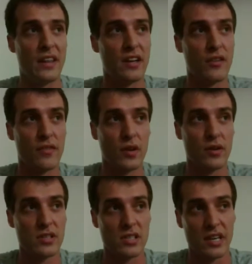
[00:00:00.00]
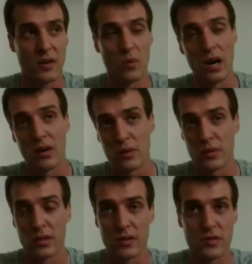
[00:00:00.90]
the interviewer is like,
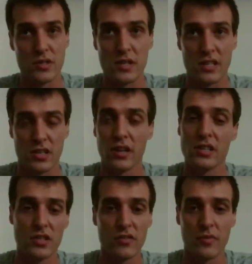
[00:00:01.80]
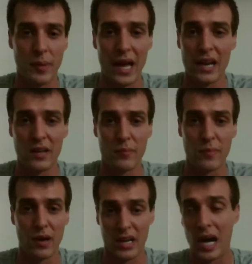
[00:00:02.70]
well, just as good as you've been
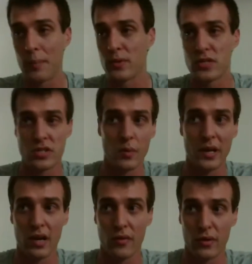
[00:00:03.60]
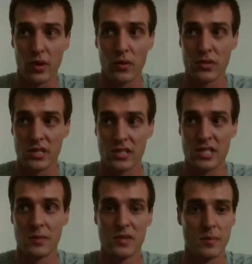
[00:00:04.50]
and accomplished so many other goals,
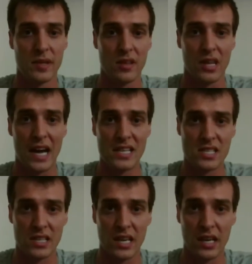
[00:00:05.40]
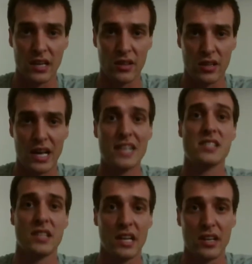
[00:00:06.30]
this seems to be the last thing
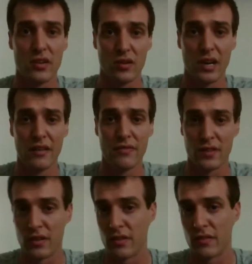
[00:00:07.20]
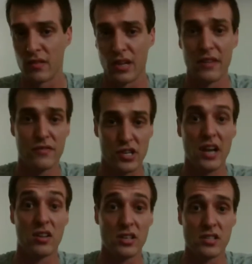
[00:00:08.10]
in your life
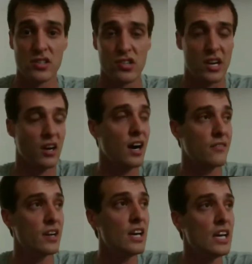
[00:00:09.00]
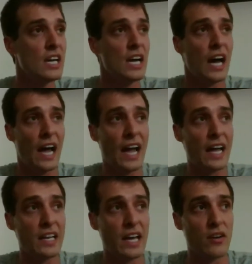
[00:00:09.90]
checklist to check off.
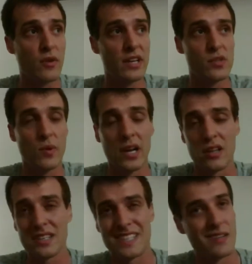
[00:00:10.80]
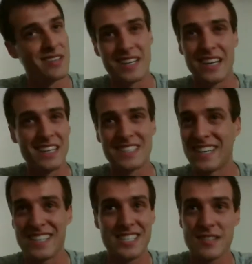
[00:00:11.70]
And Reggie White looks at me
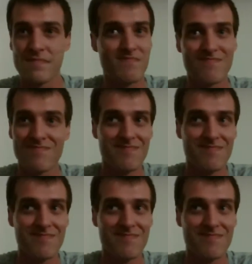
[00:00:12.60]
and he says,